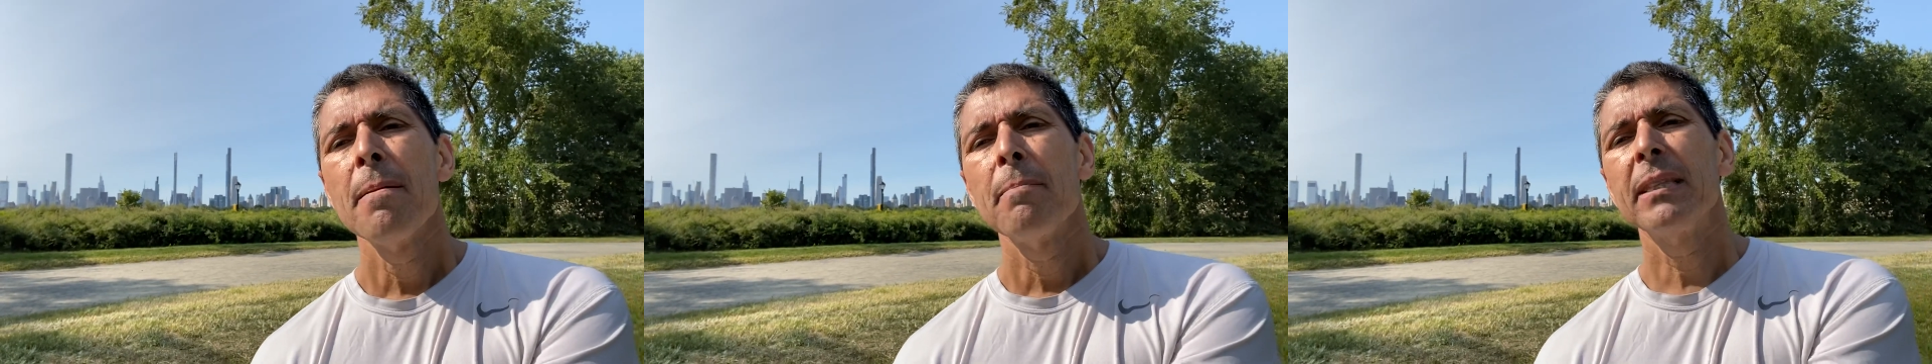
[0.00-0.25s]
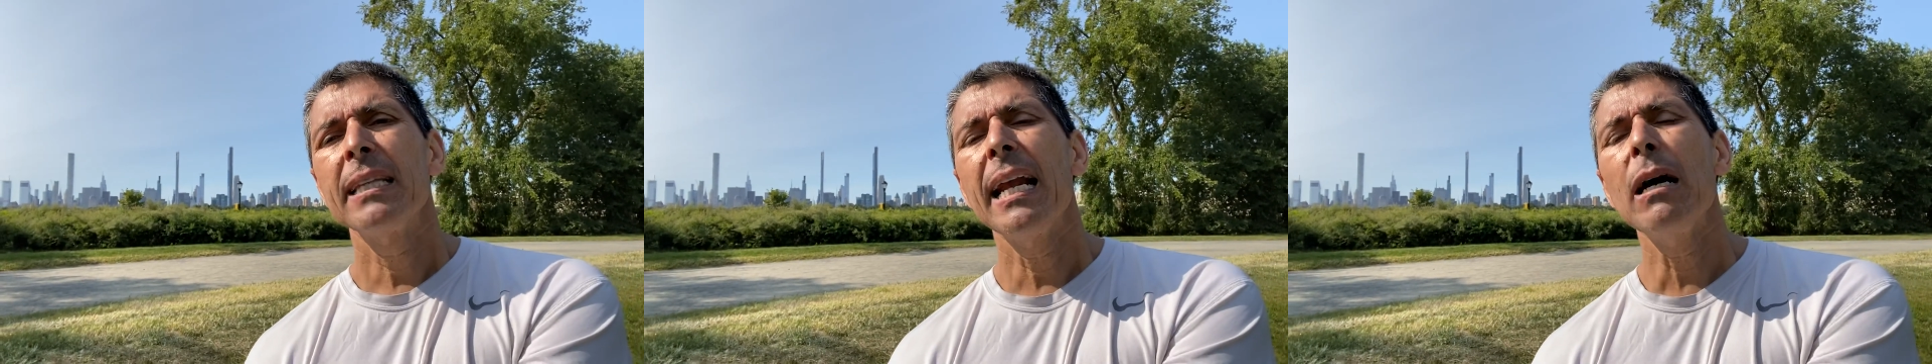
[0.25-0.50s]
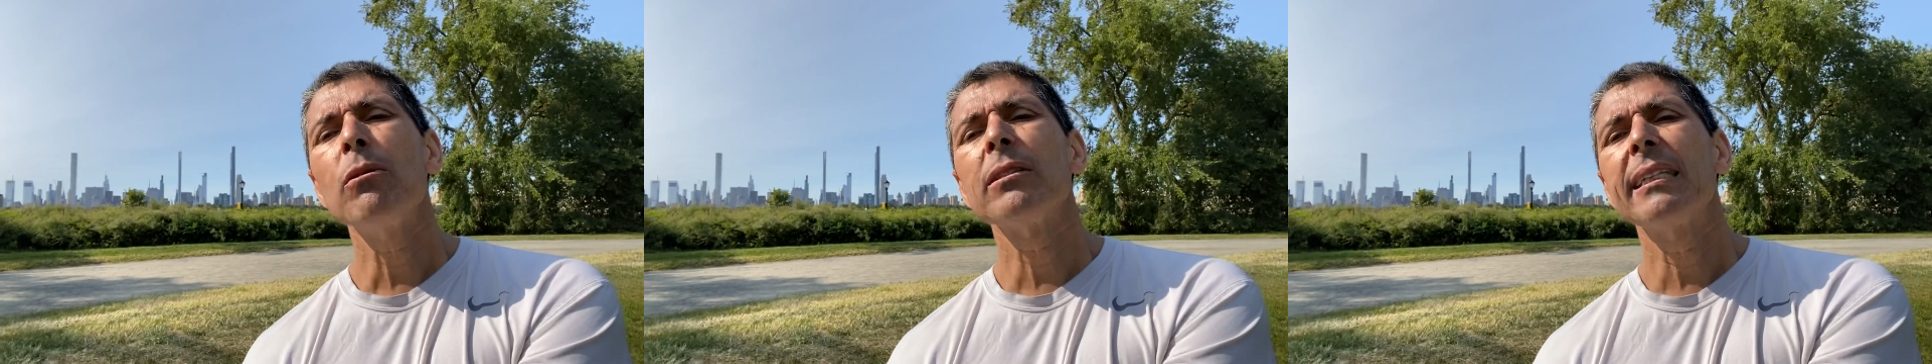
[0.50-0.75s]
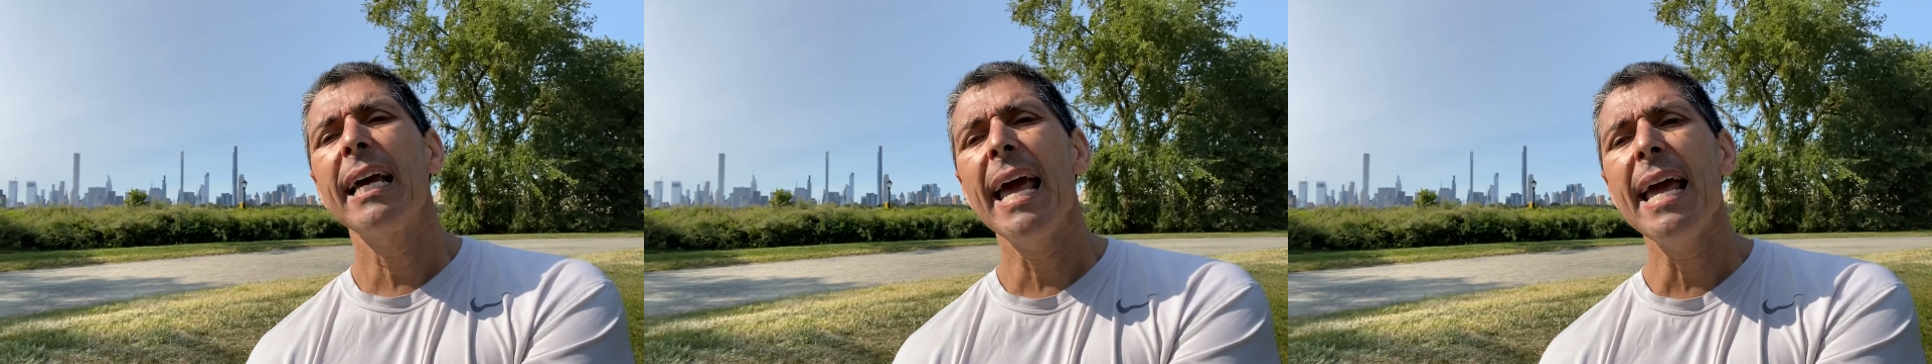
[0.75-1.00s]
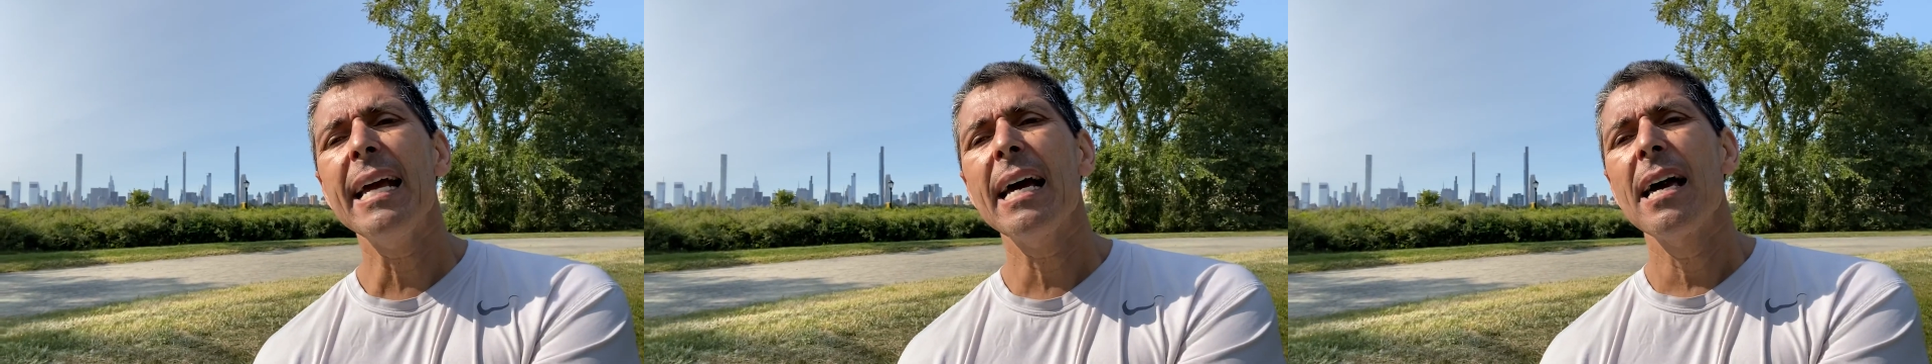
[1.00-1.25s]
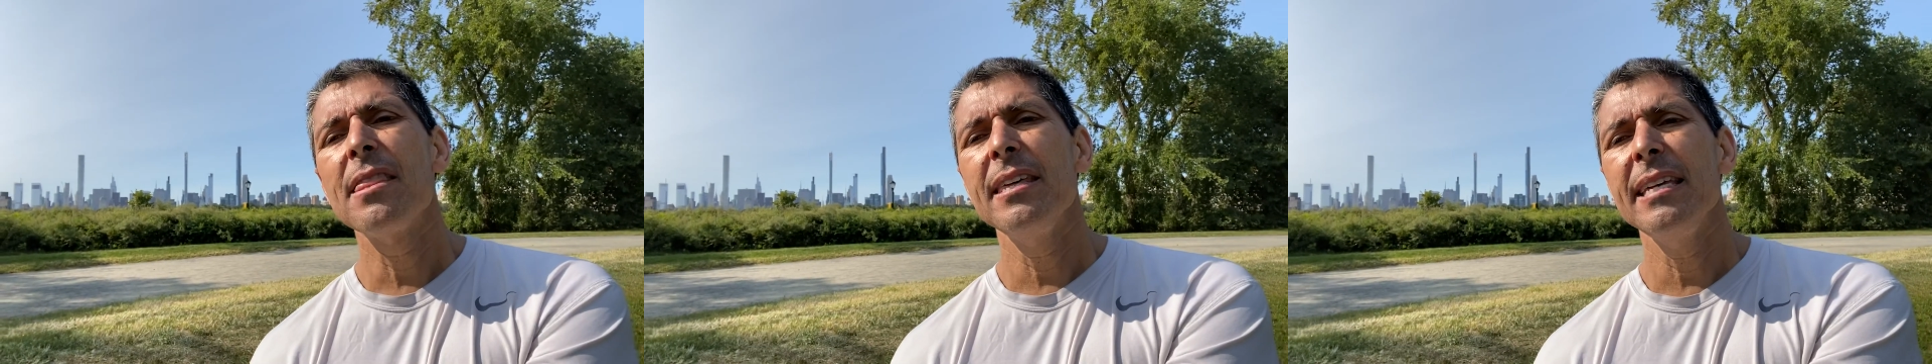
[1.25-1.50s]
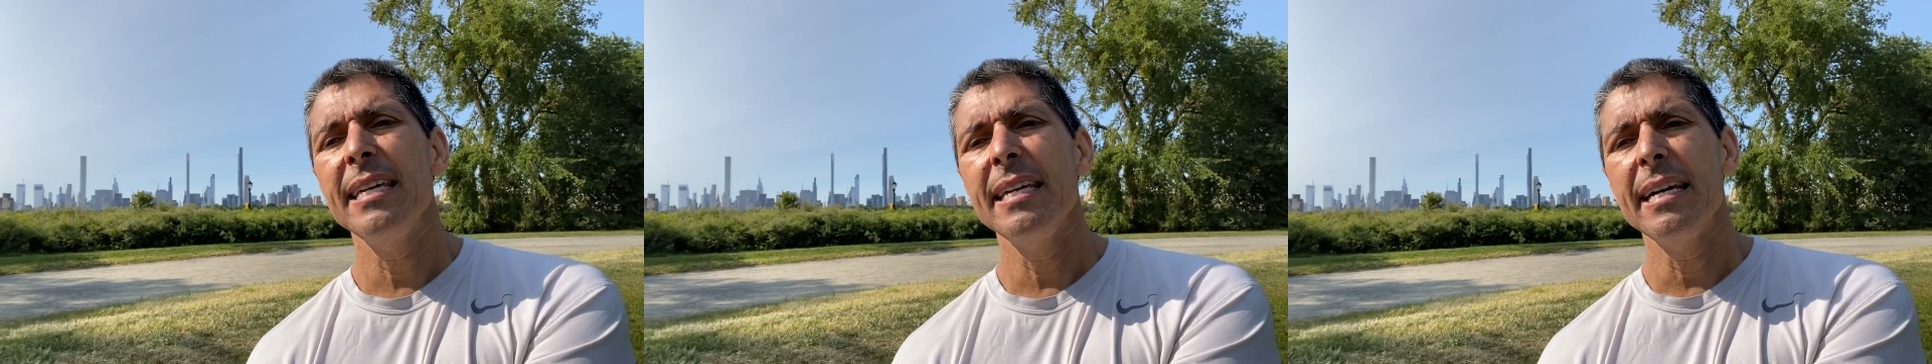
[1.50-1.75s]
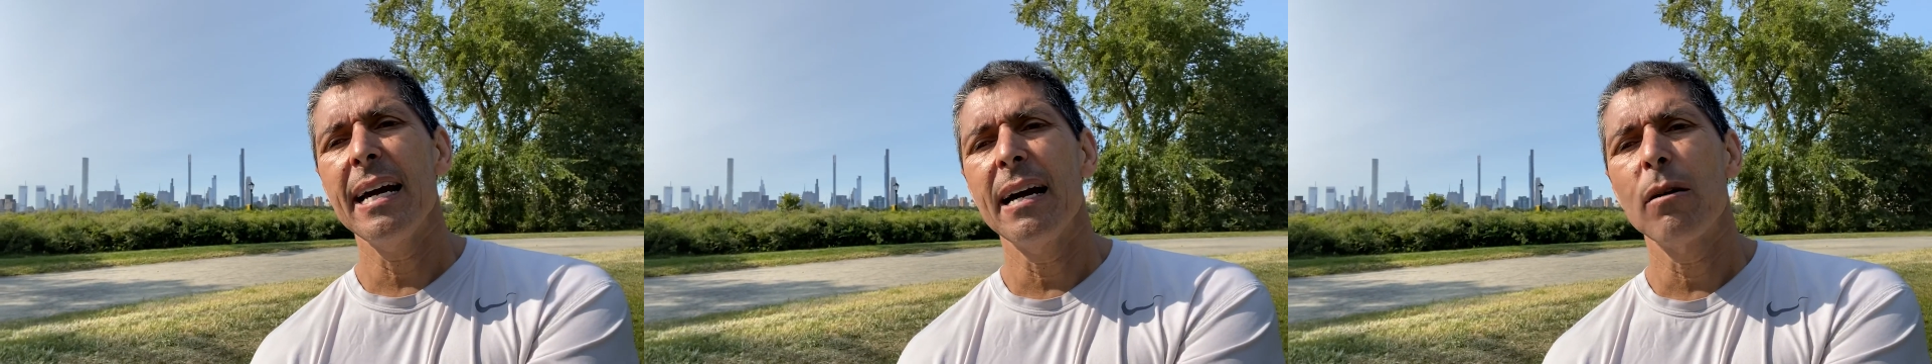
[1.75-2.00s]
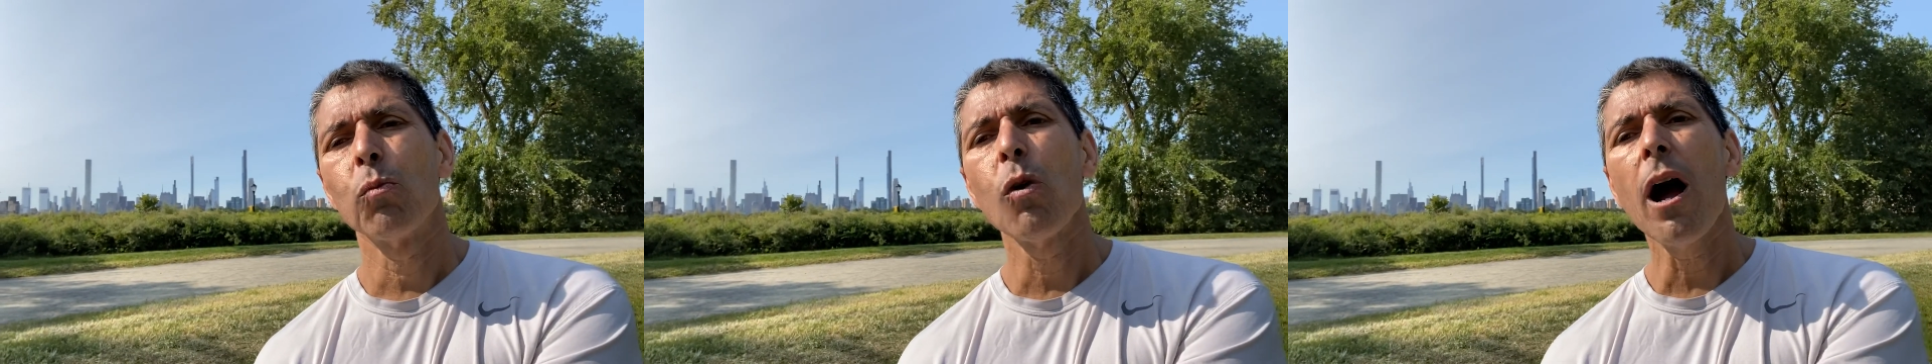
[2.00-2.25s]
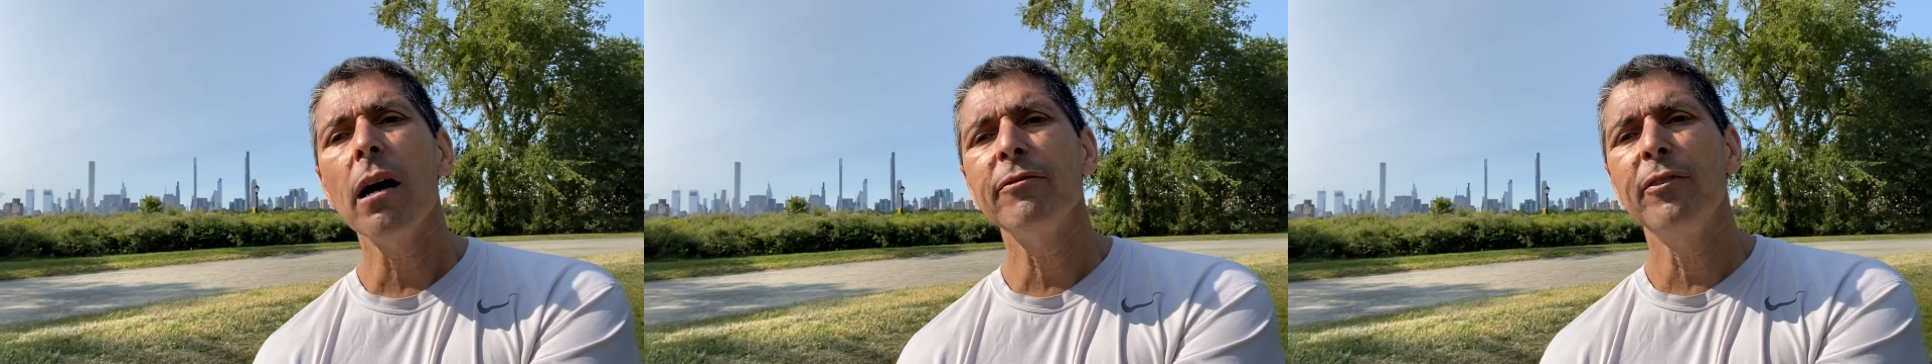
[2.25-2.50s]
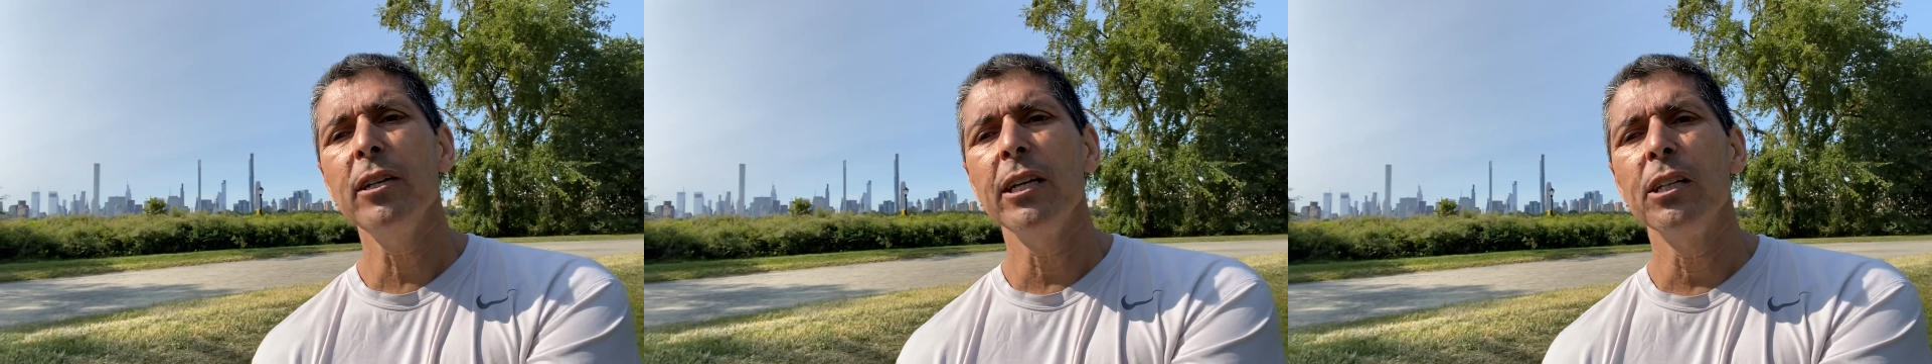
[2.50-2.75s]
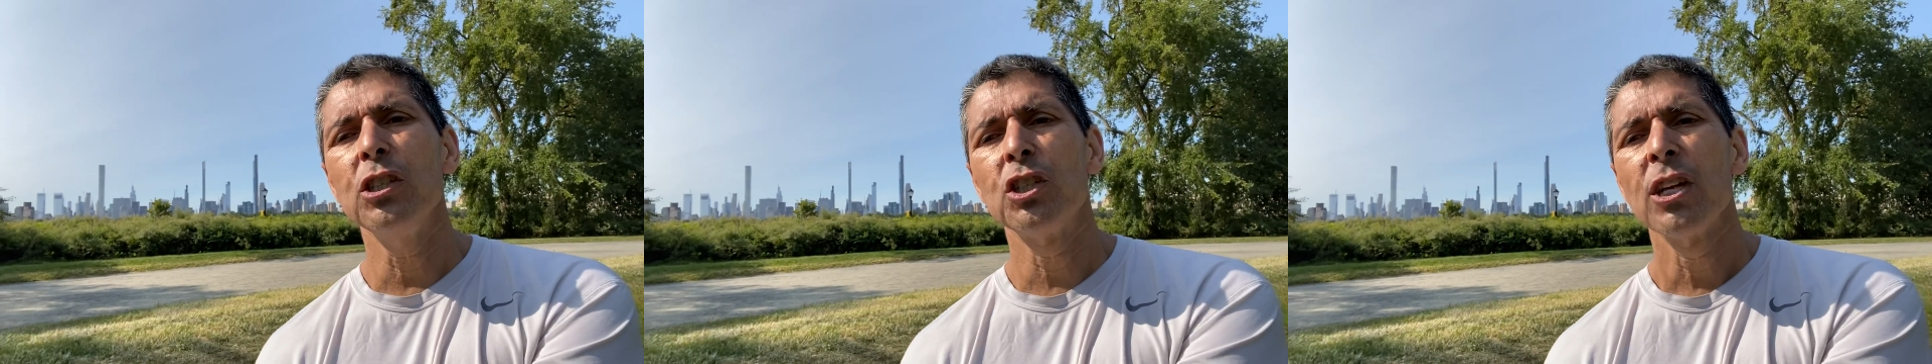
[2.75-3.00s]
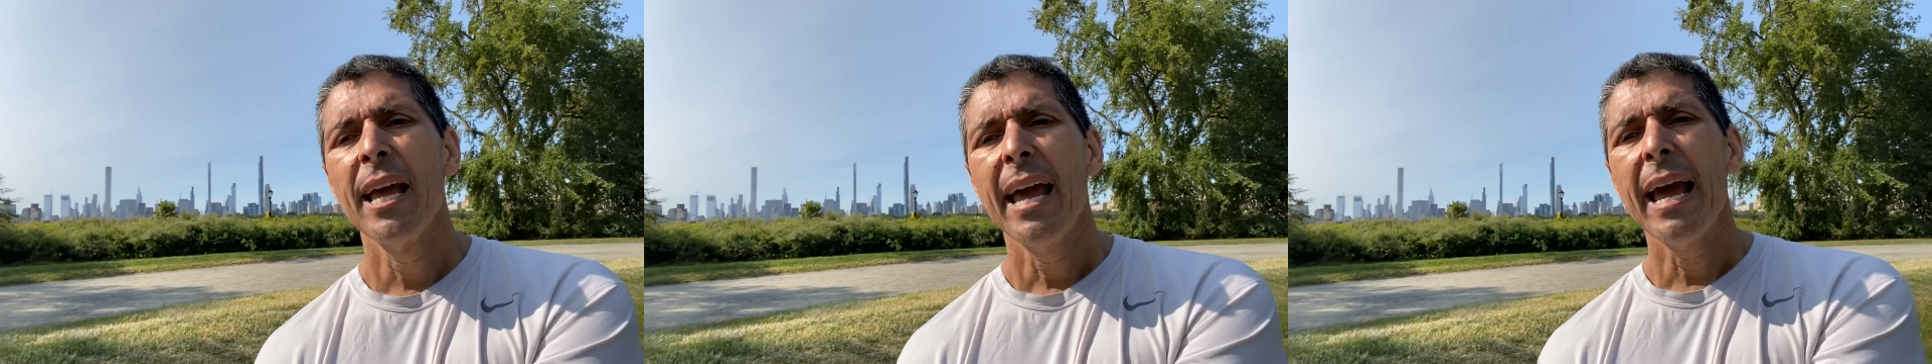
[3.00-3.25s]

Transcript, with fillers: But then I will take the uh, raw footage